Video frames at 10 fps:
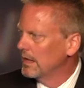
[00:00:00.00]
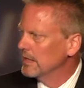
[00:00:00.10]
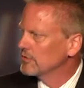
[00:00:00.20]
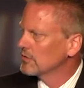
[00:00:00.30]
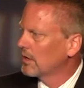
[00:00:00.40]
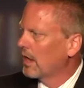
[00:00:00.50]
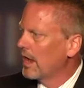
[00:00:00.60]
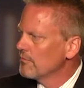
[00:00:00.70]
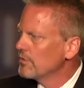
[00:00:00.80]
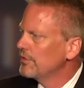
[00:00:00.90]
It's
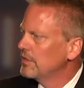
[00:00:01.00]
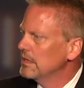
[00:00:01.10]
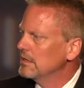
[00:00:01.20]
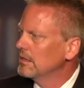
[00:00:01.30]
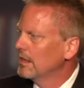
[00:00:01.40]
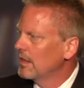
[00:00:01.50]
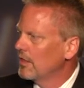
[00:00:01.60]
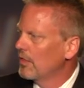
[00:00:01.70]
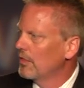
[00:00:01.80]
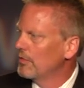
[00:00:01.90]
everything
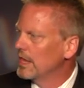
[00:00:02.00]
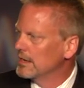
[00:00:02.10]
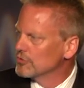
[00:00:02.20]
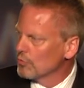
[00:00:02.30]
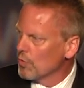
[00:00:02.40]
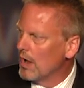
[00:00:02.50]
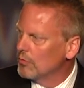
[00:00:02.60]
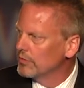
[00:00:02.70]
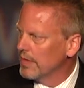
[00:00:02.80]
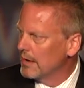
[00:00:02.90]
that is
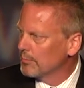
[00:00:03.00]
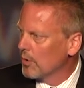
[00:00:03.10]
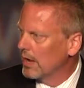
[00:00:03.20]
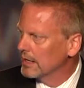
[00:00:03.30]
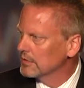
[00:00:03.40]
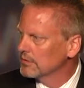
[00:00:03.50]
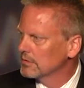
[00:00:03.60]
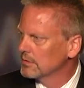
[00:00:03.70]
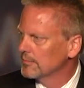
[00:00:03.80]
around that product.